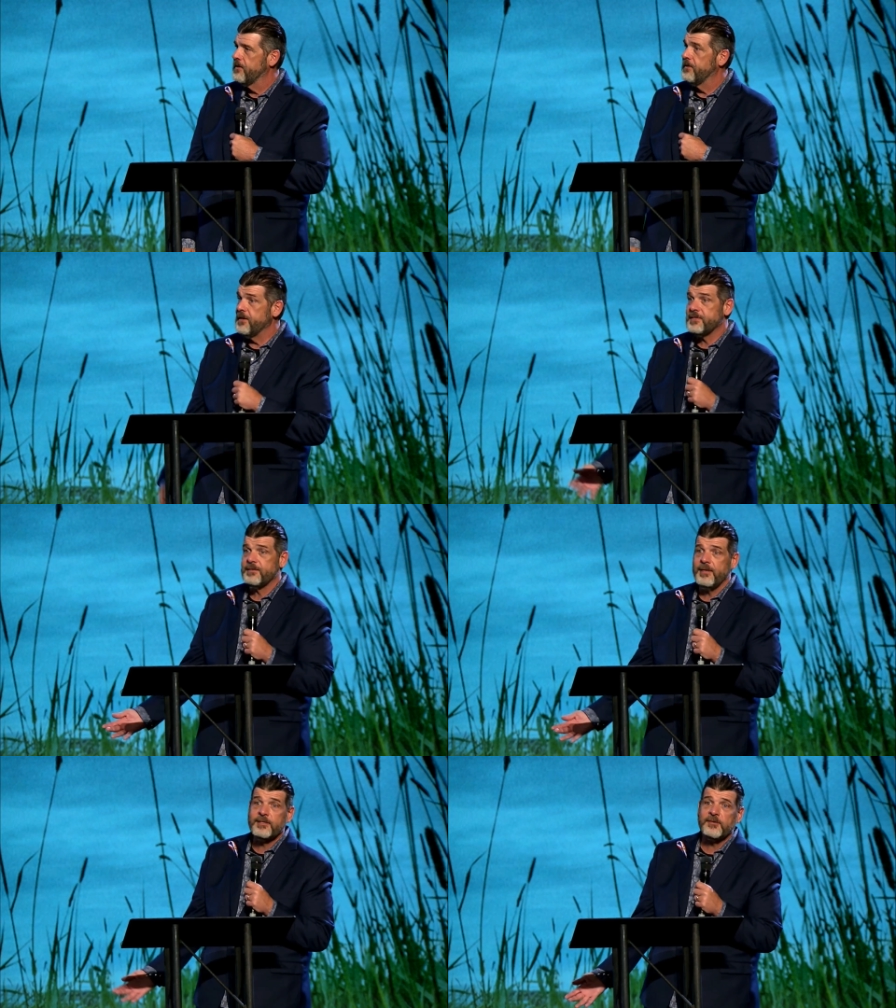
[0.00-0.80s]
That's,
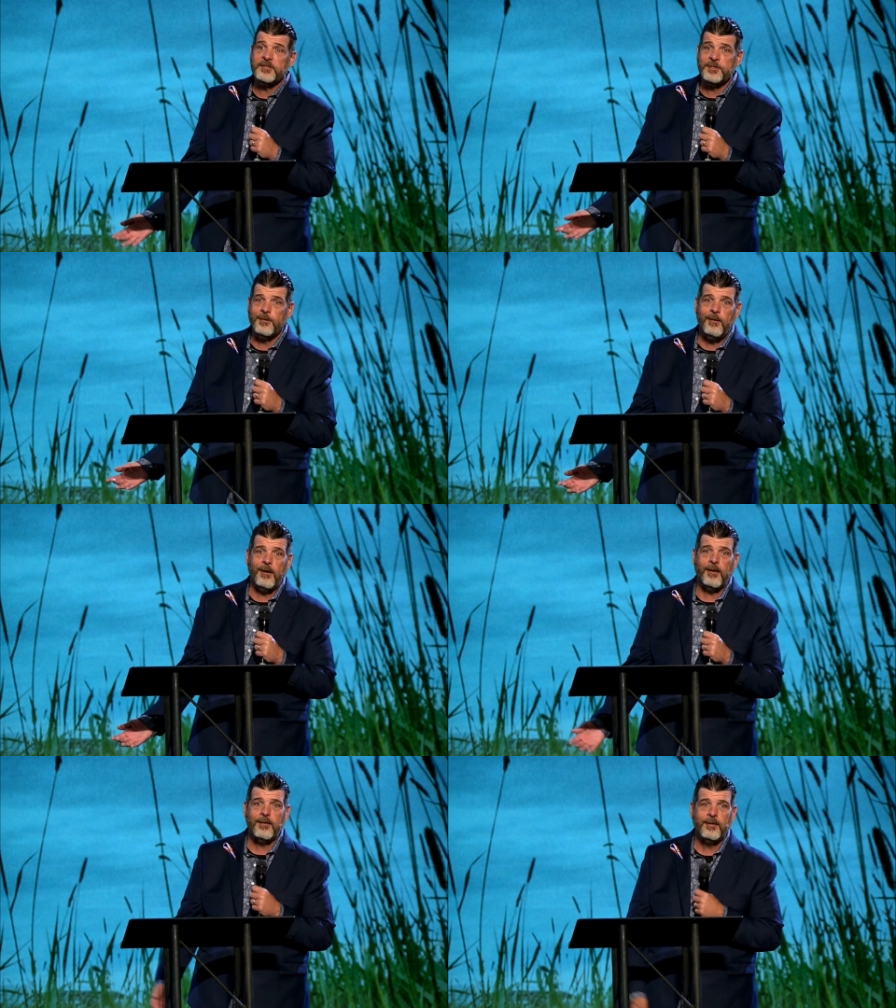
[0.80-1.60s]
that's what you
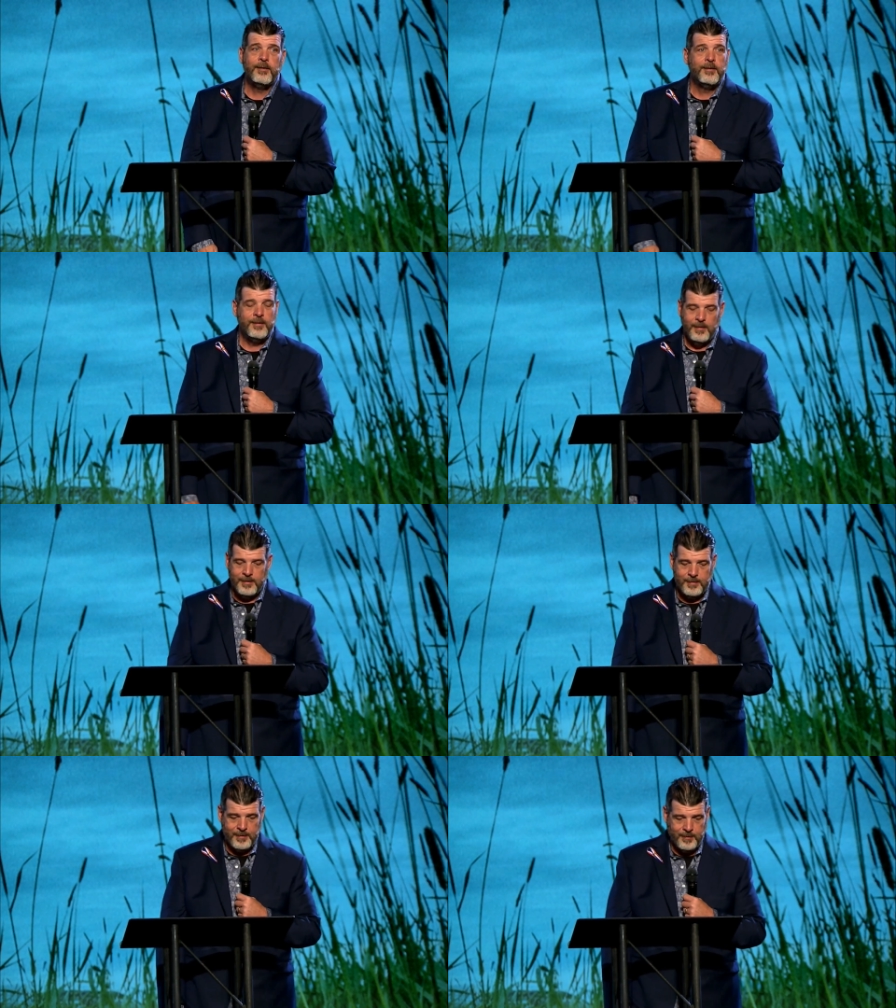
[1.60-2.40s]
are.
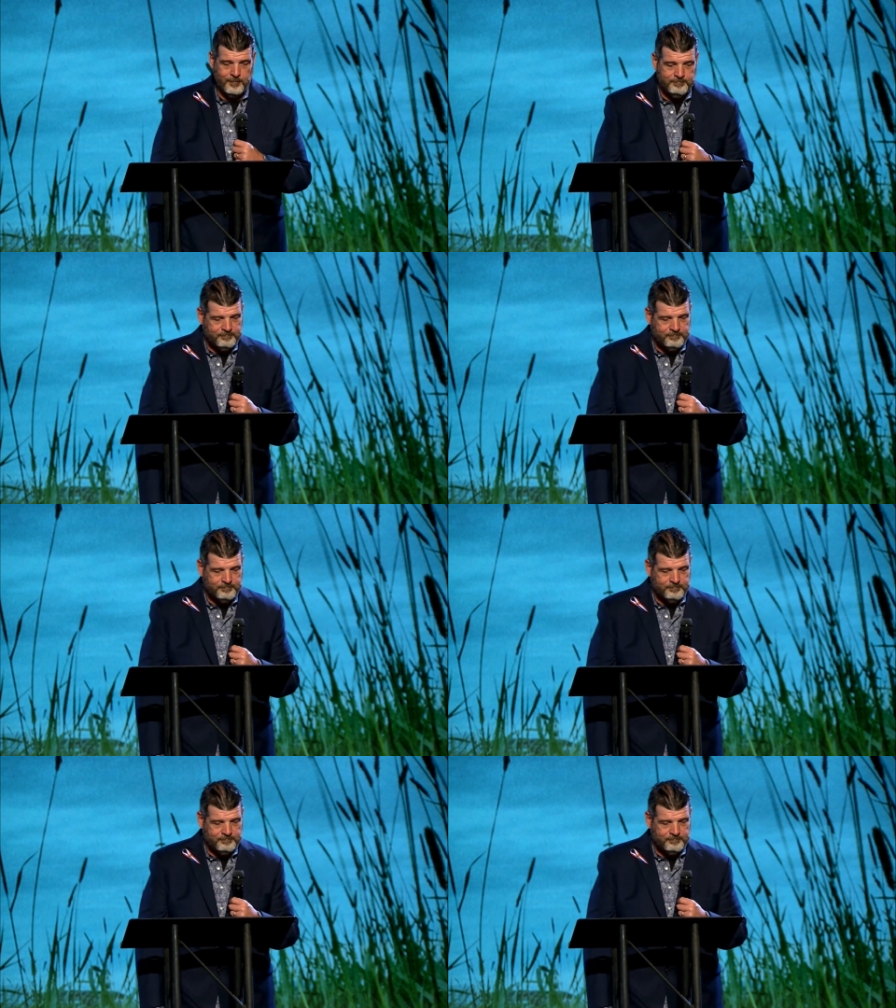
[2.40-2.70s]
So